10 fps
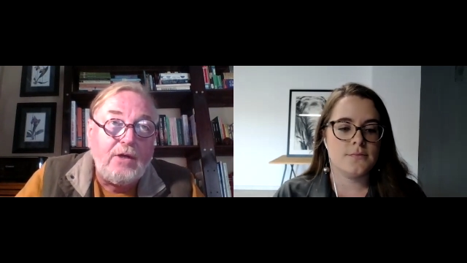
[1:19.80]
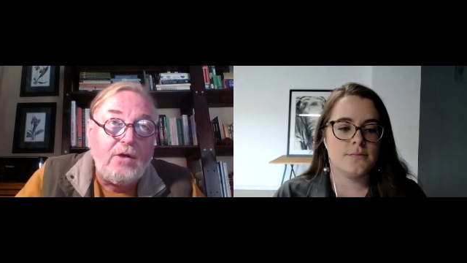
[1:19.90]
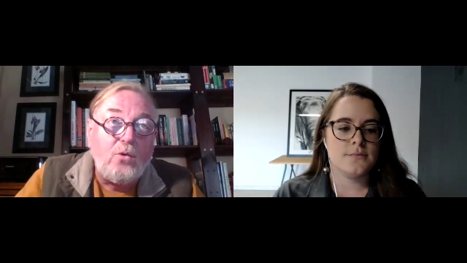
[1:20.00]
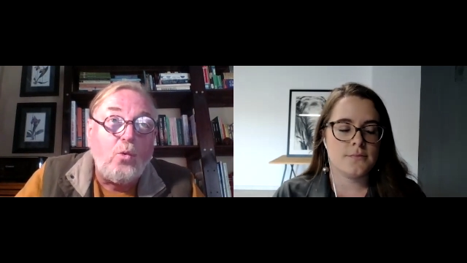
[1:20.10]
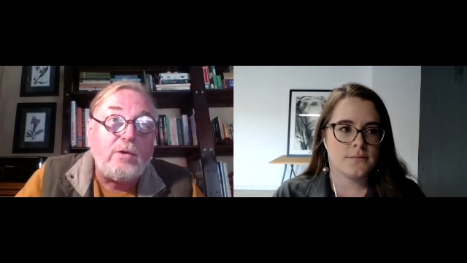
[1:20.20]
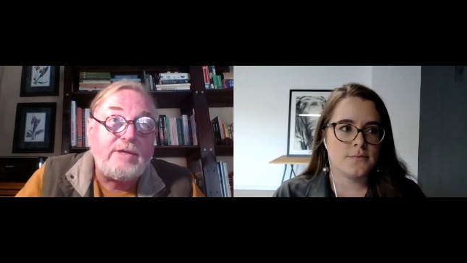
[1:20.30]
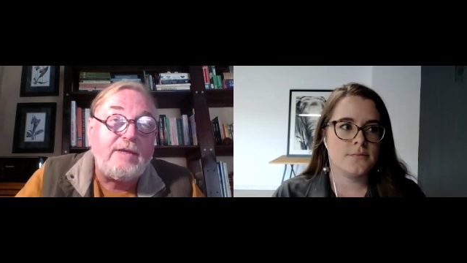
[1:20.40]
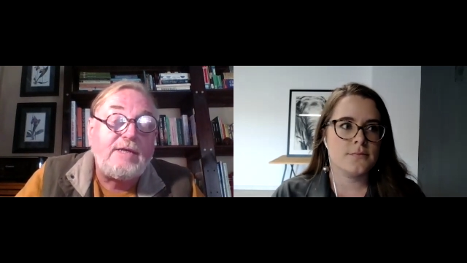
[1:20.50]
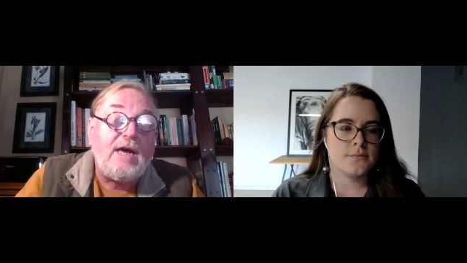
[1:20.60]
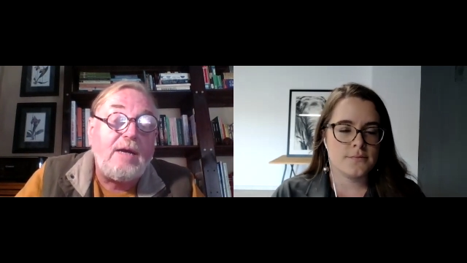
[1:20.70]
Speaker 1: was at
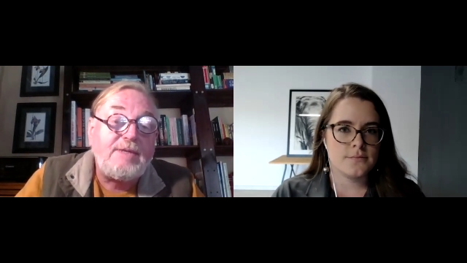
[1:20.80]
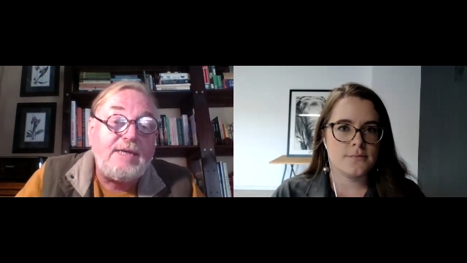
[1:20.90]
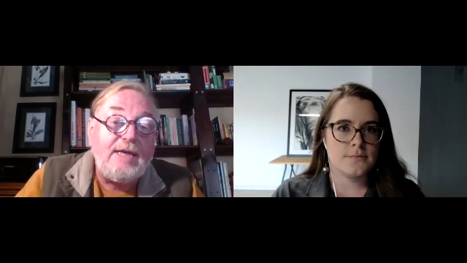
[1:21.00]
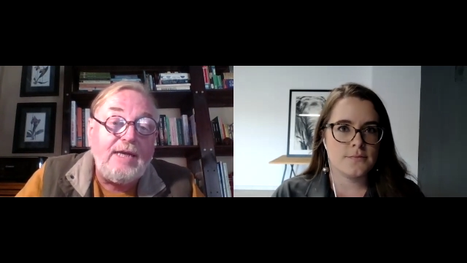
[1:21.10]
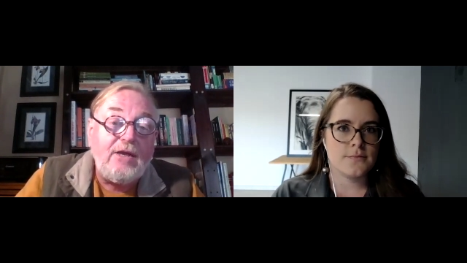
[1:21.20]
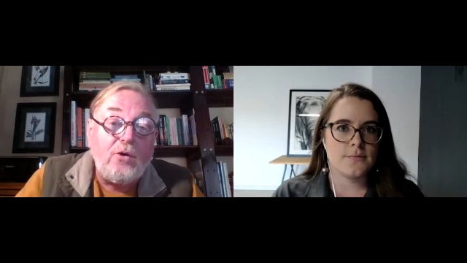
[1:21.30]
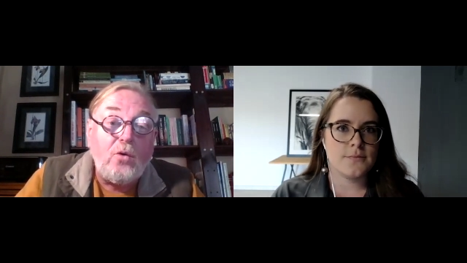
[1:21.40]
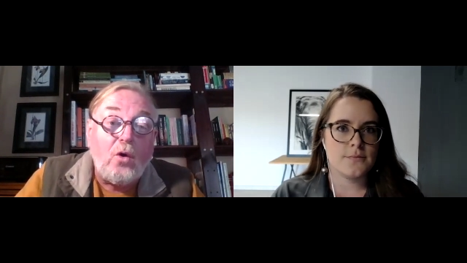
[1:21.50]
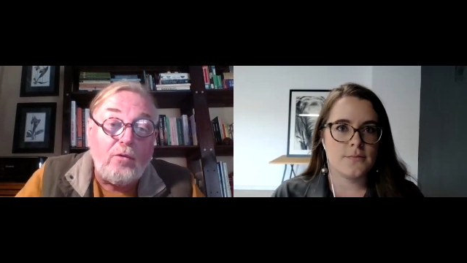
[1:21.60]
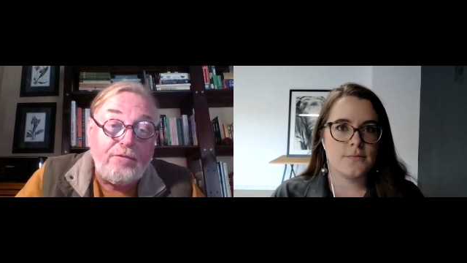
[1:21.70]
the time CEO
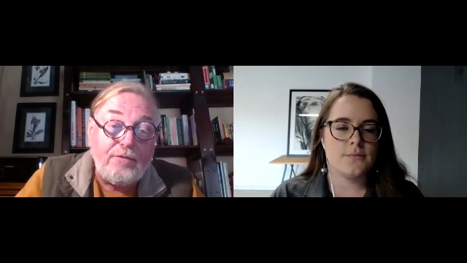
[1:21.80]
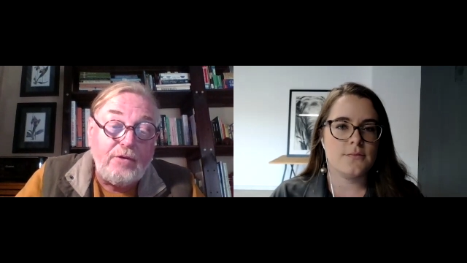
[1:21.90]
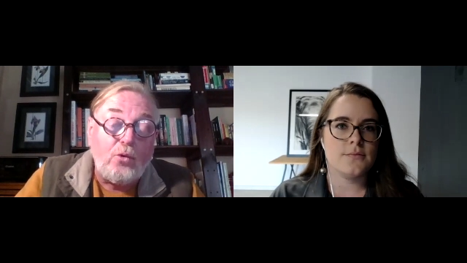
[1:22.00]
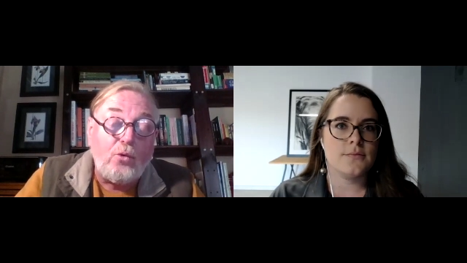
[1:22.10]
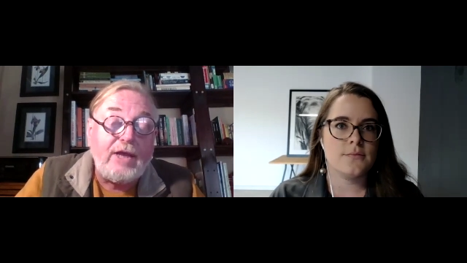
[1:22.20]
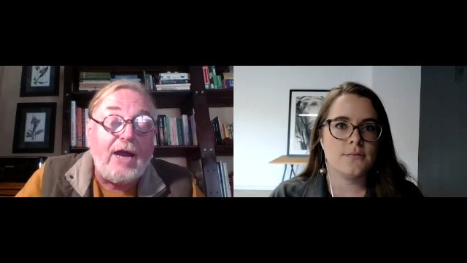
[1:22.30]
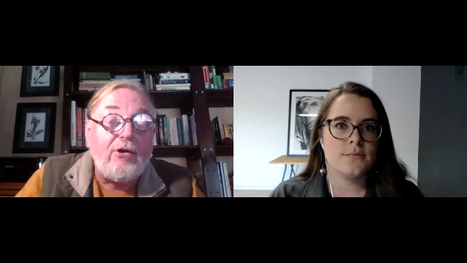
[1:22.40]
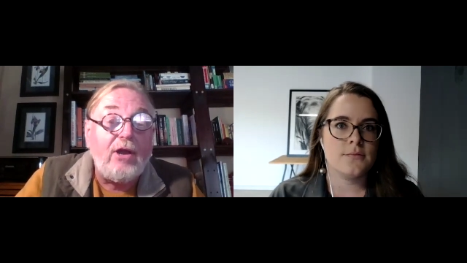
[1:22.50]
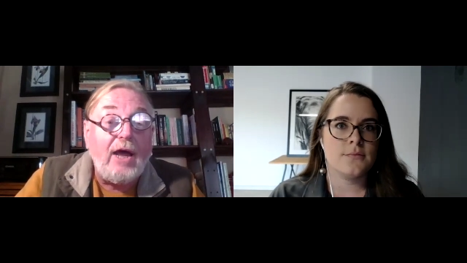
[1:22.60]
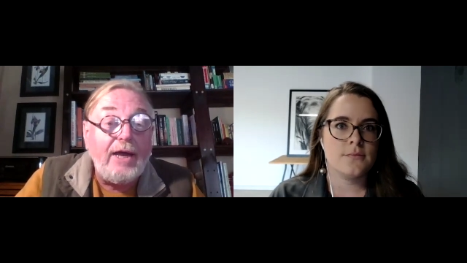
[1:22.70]
of North
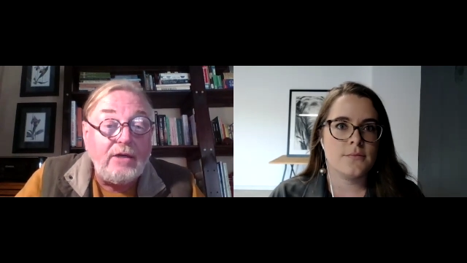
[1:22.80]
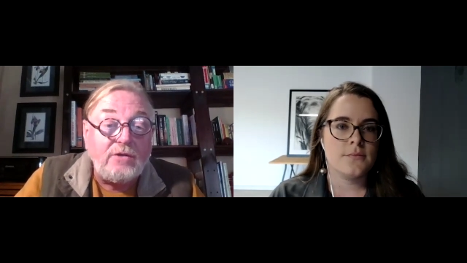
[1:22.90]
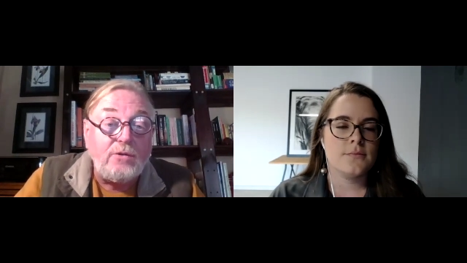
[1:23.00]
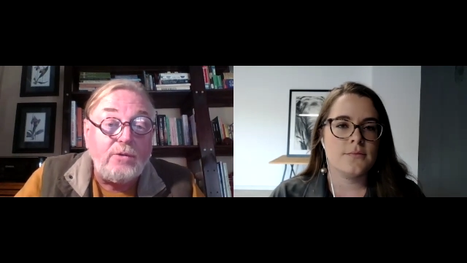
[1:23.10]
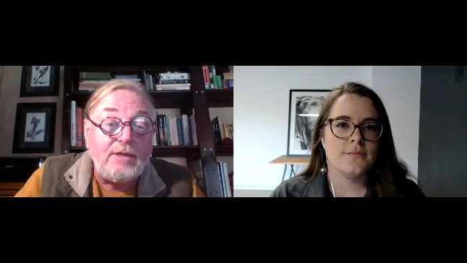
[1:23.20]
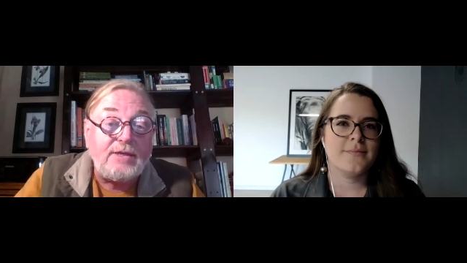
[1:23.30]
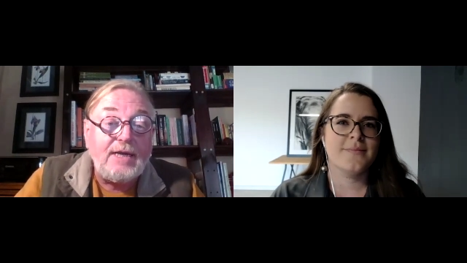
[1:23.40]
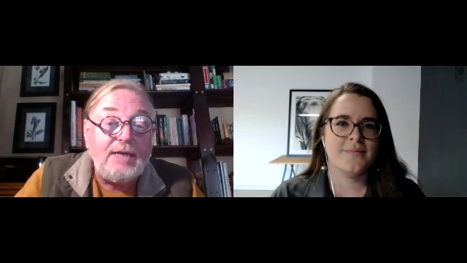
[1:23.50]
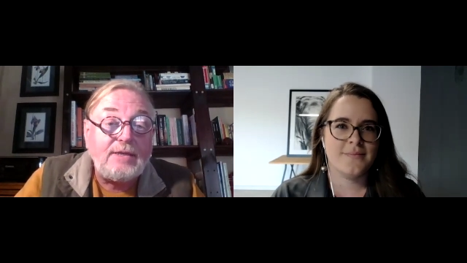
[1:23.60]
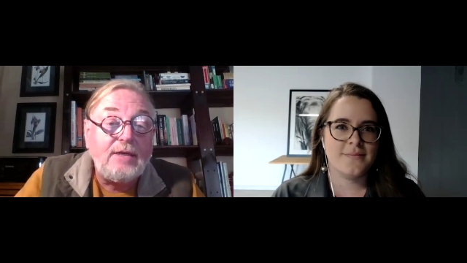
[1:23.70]
Carolina Zoo in the
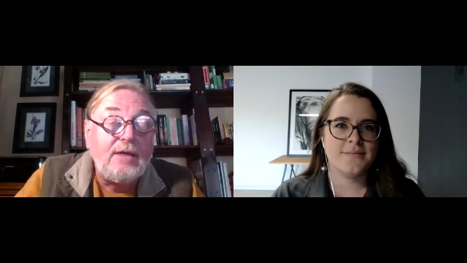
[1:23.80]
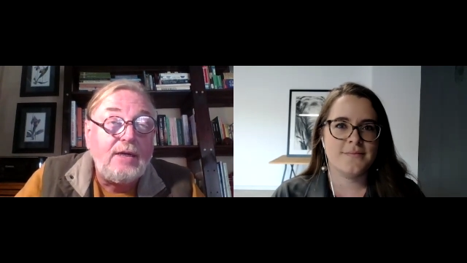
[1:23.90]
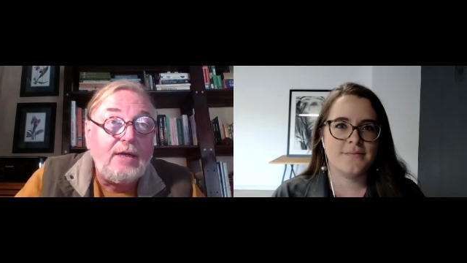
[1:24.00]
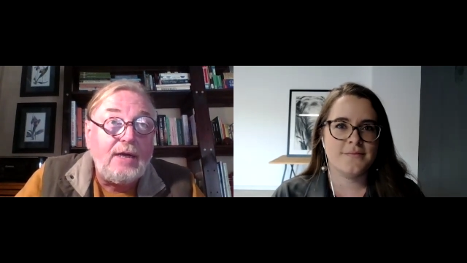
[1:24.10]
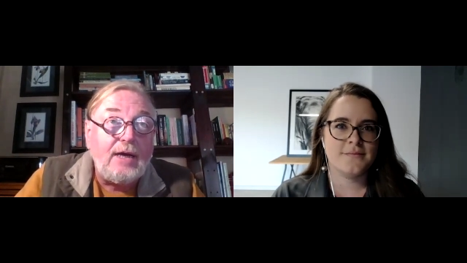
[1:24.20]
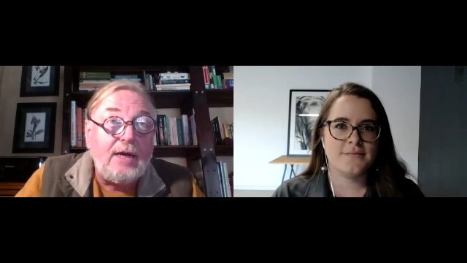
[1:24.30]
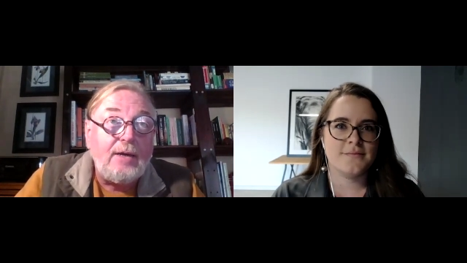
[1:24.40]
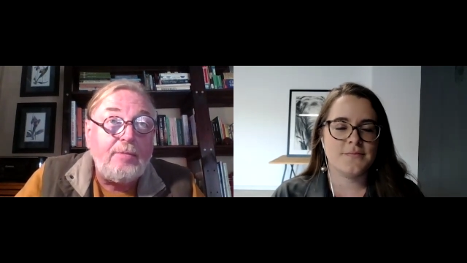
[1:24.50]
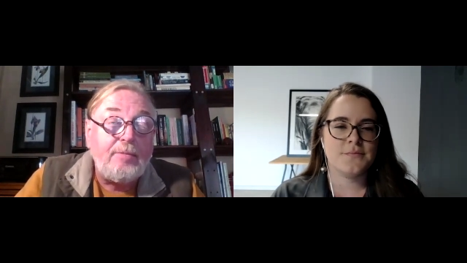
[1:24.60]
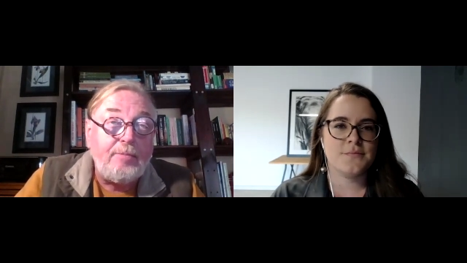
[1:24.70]
States,
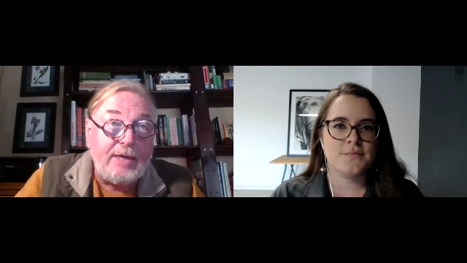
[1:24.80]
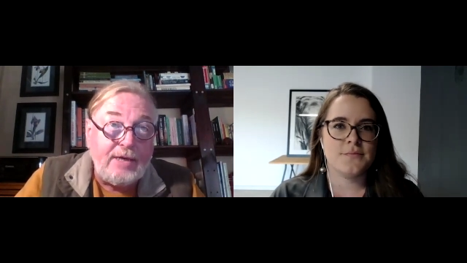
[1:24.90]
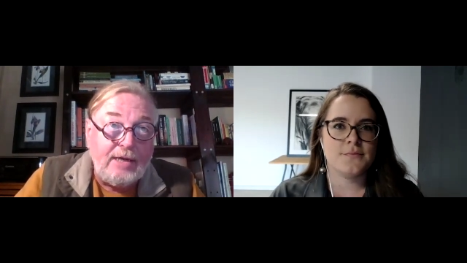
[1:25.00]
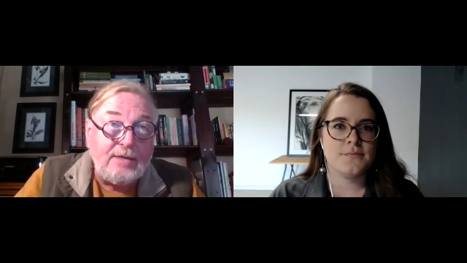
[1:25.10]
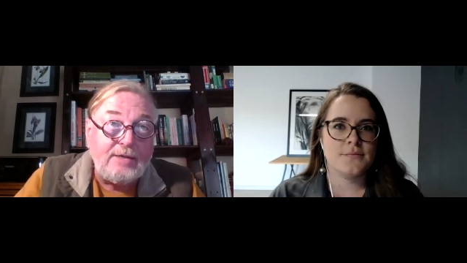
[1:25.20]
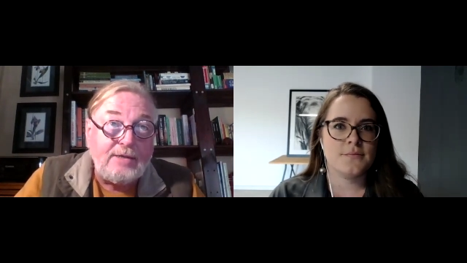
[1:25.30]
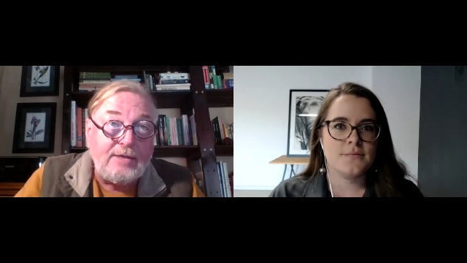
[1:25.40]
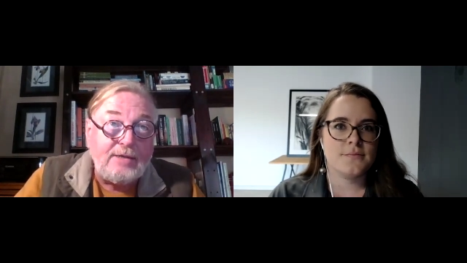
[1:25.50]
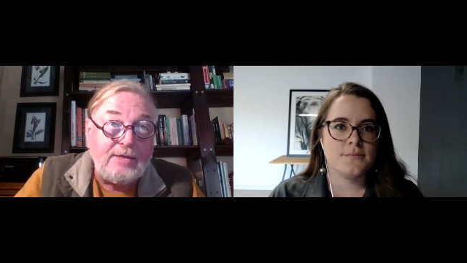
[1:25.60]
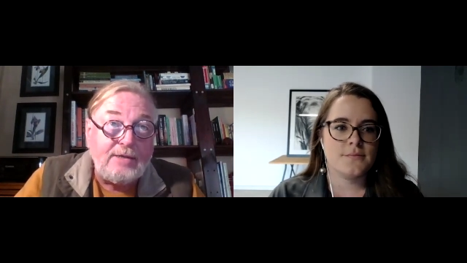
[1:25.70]
but is now
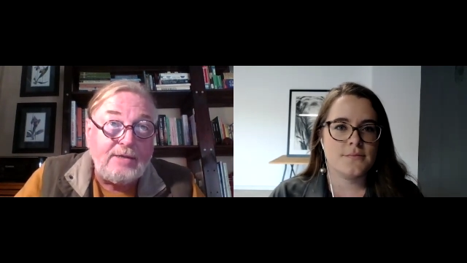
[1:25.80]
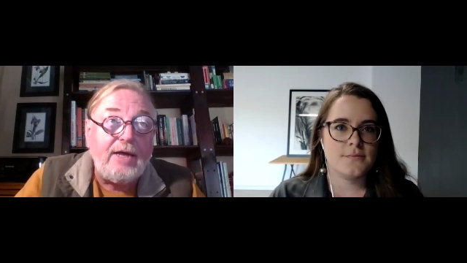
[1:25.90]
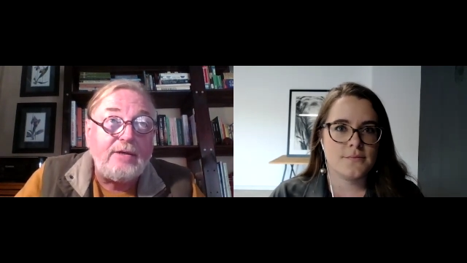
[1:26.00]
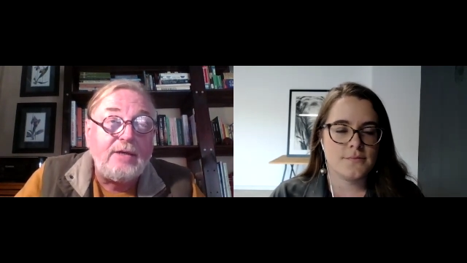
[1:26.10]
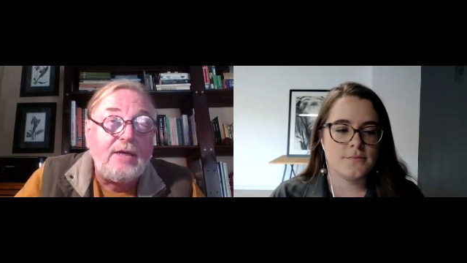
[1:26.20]
retired.